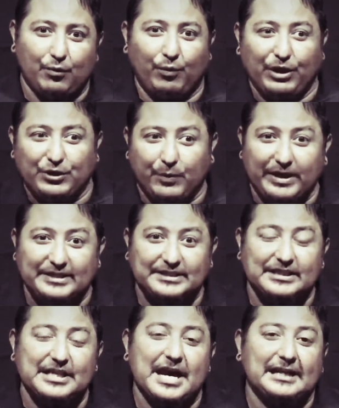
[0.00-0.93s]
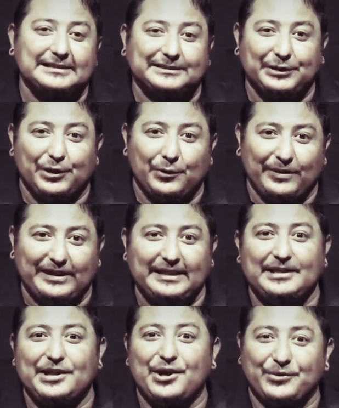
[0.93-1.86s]
Which way does the notch go? We need
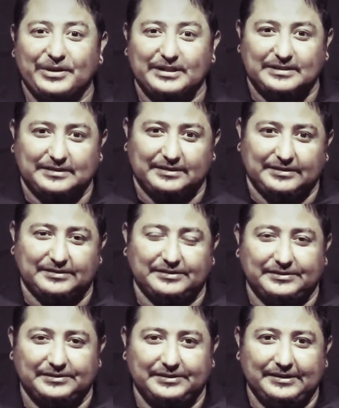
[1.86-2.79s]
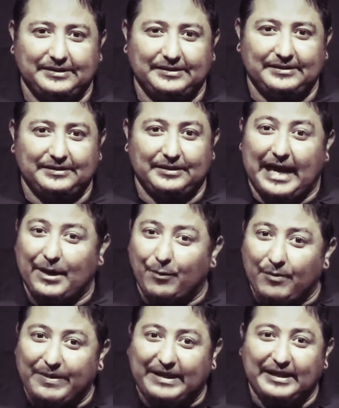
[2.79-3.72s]
to know these things. That
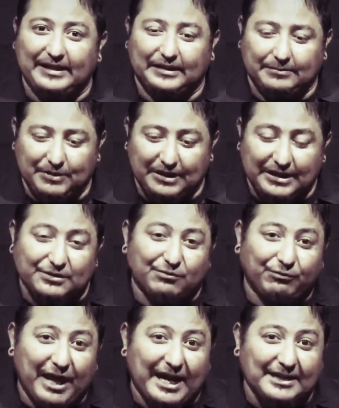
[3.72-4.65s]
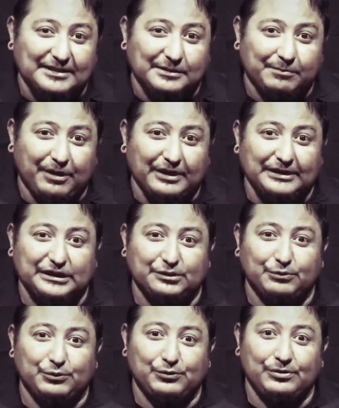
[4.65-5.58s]
way we can get them done as fast as possible
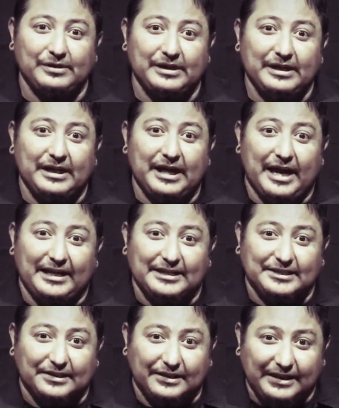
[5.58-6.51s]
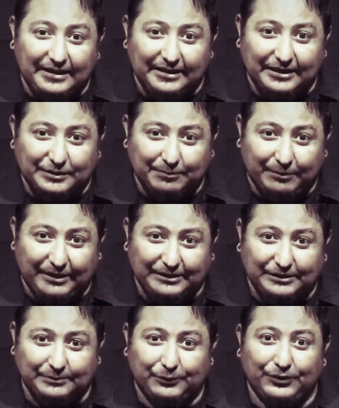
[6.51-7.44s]
and as cleanly as
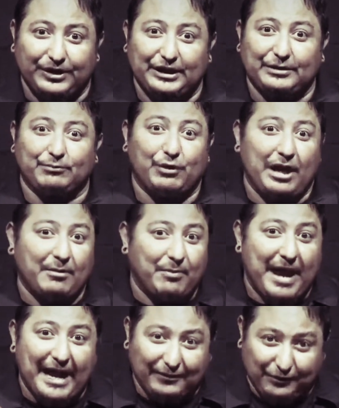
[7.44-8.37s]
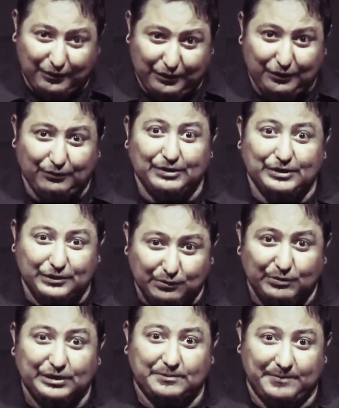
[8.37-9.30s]
possible and get them right back to you as
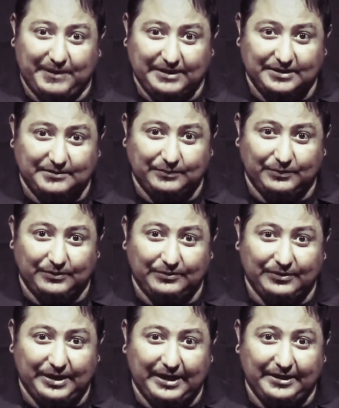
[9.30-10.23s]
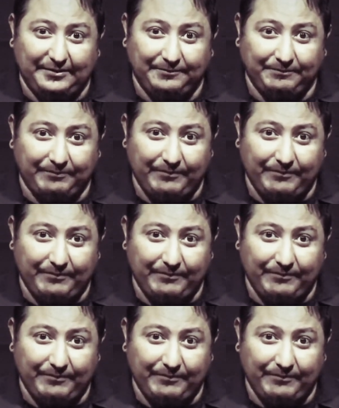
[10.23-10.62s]
soon as possible, okay?